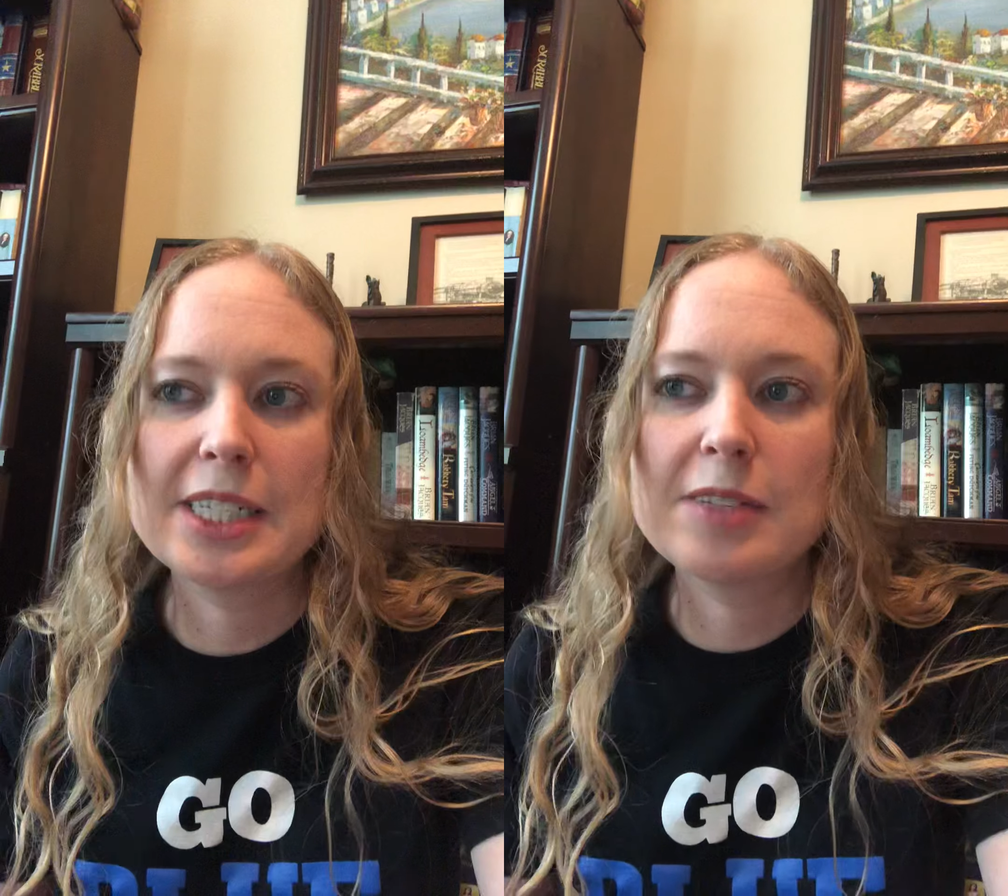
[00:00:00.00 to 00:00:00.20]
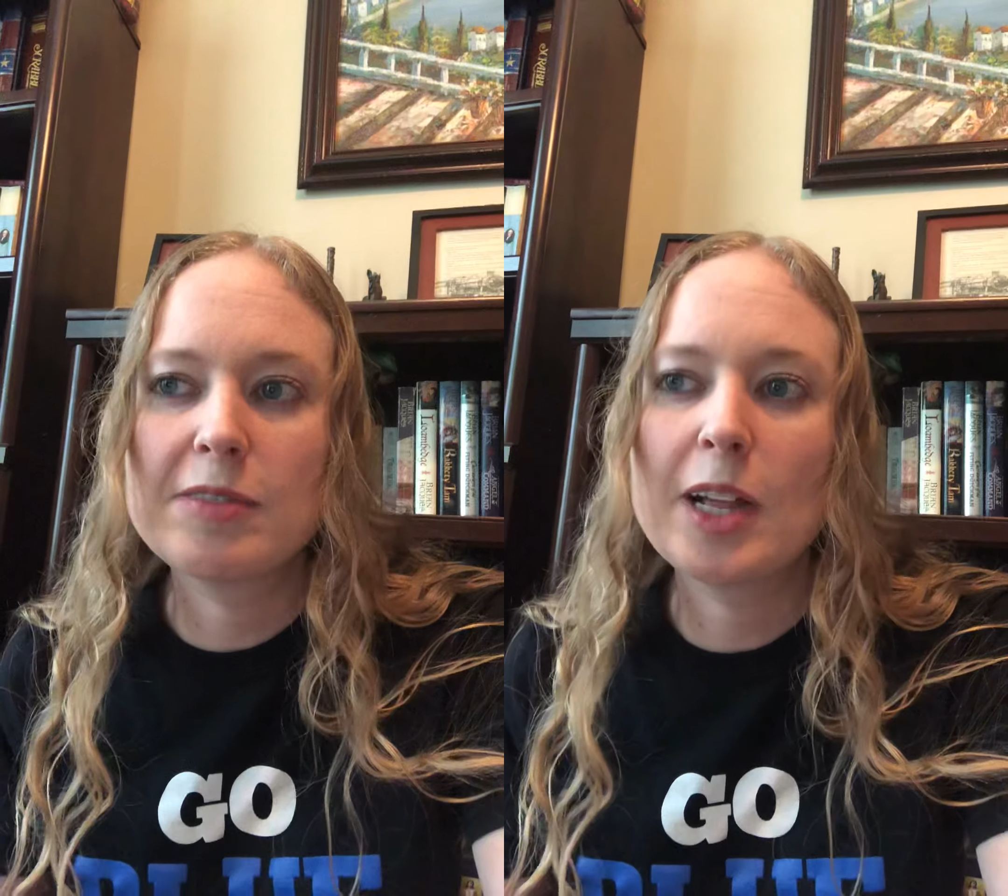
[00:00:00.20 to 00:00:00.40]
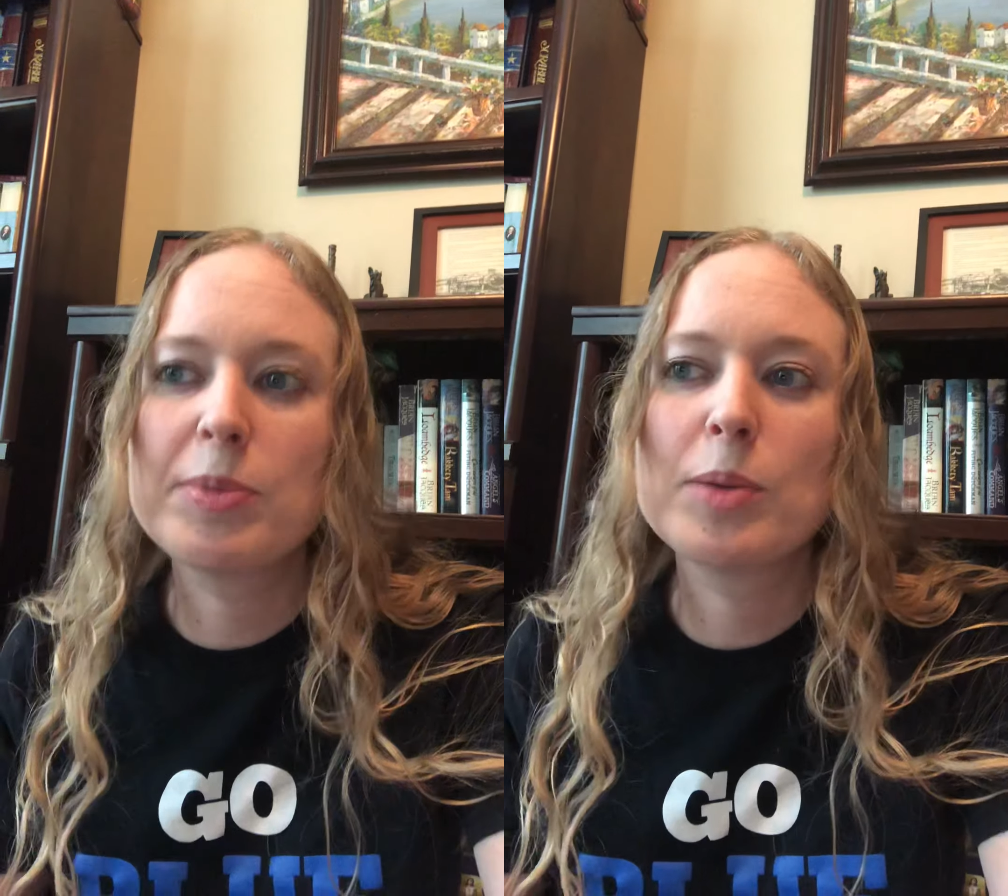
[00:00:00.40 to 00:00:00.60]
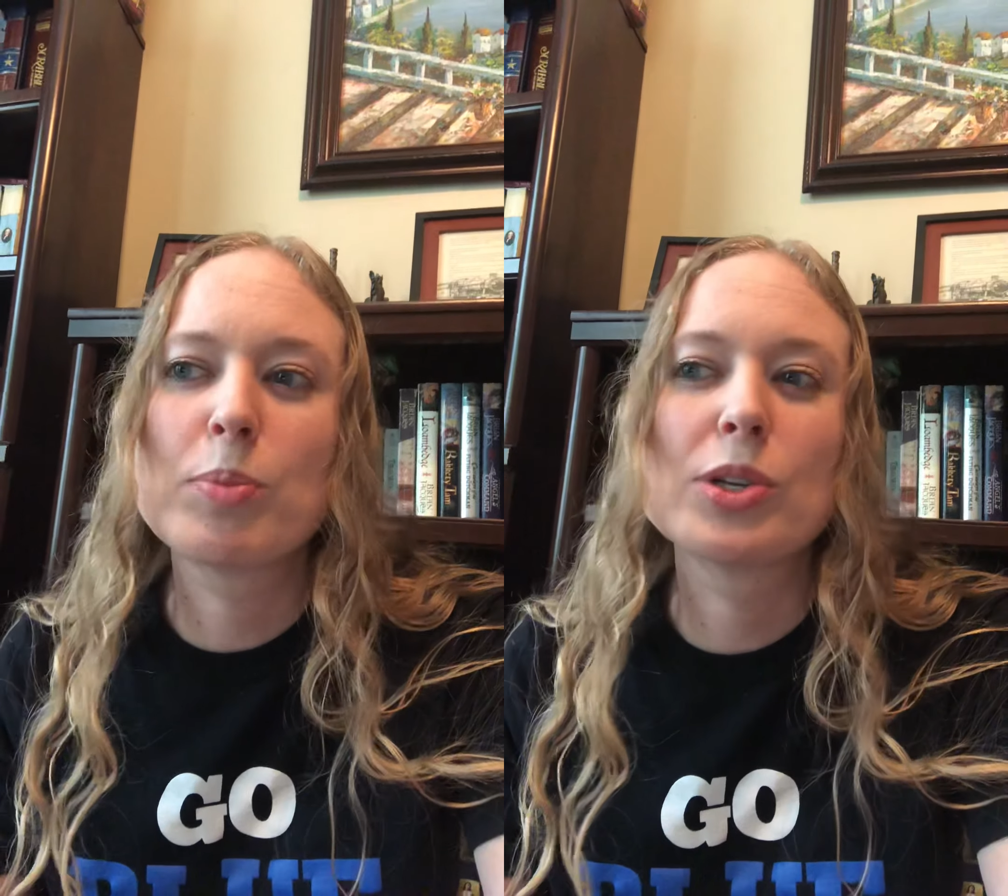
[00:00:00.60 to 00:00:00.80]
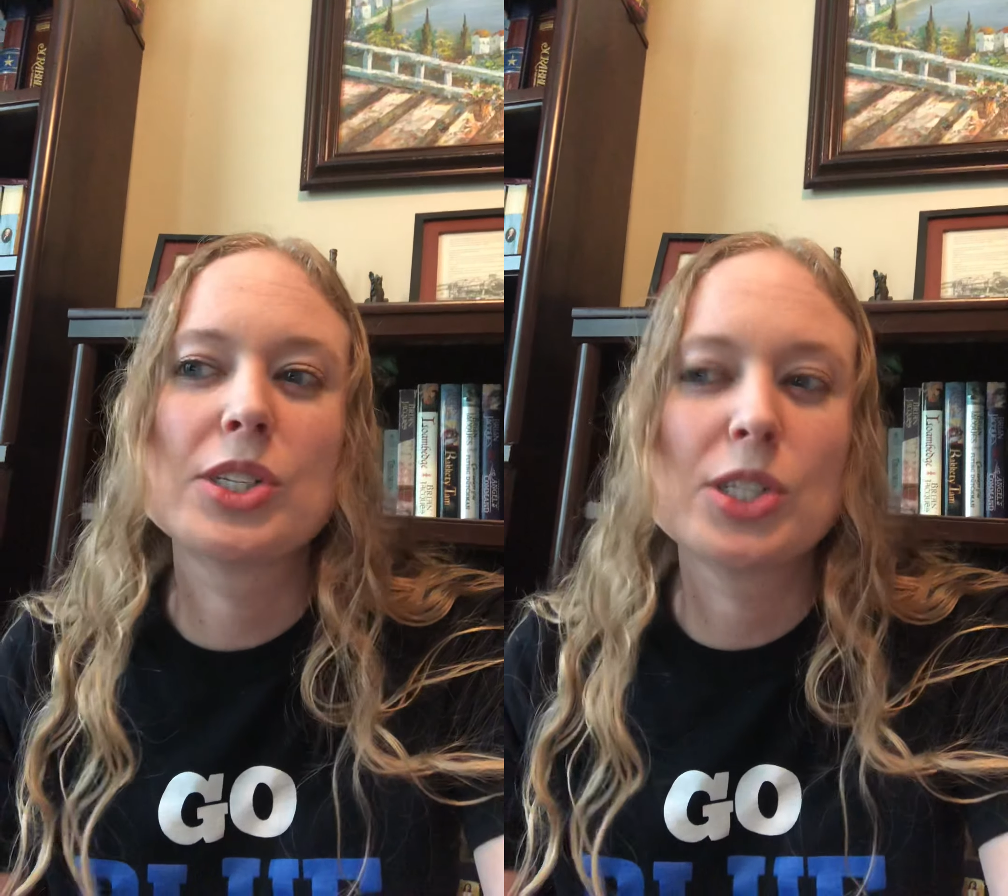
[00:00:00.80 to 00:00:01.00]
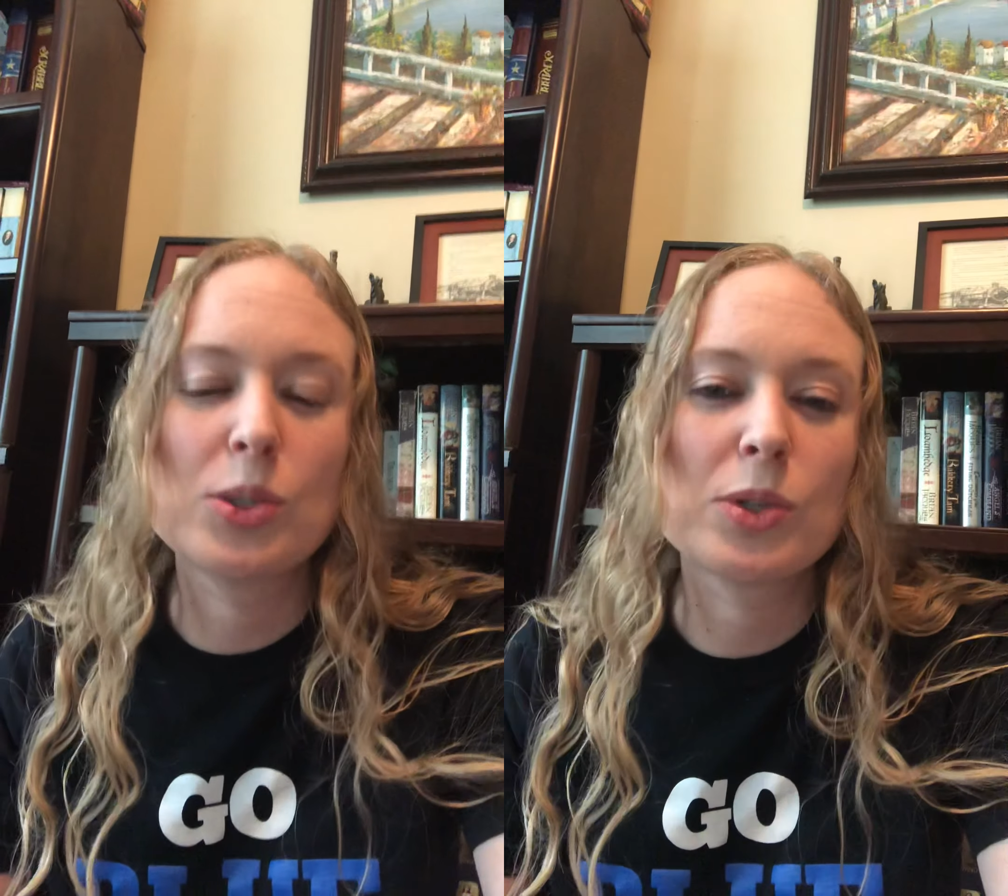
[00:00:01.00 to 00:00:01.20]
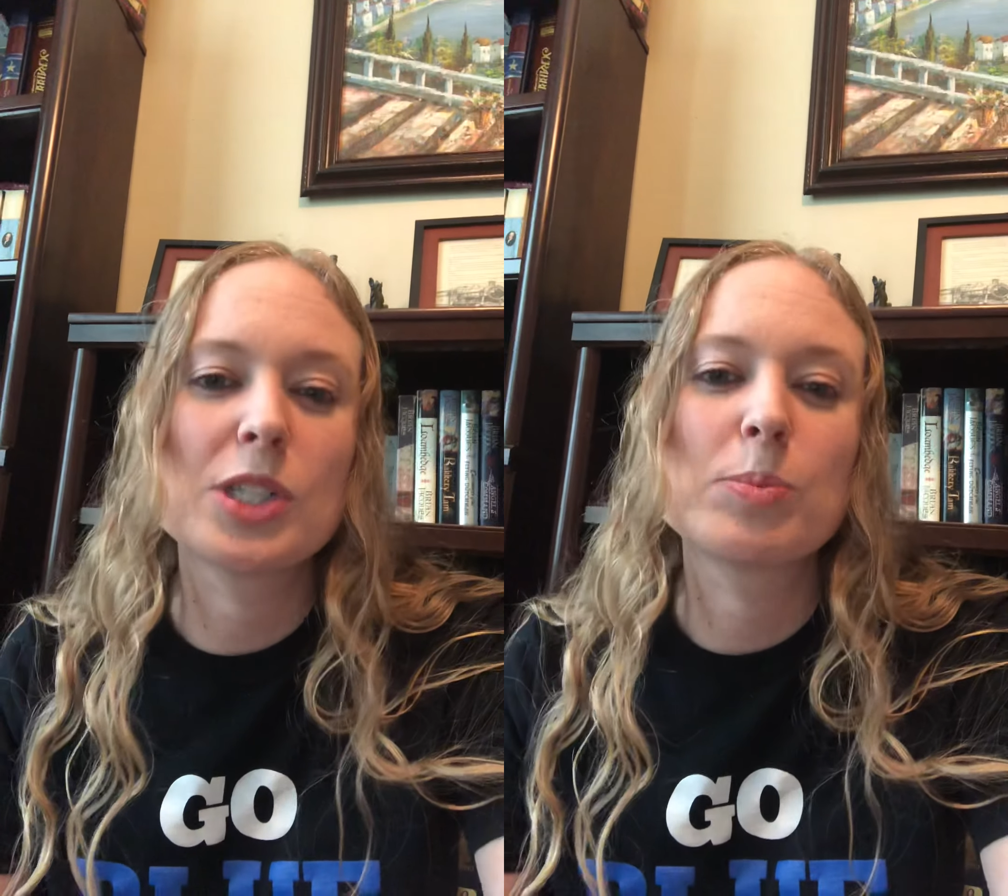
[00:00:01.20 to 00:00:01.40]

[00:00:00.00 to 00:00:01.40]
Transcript: to develop the pursuer's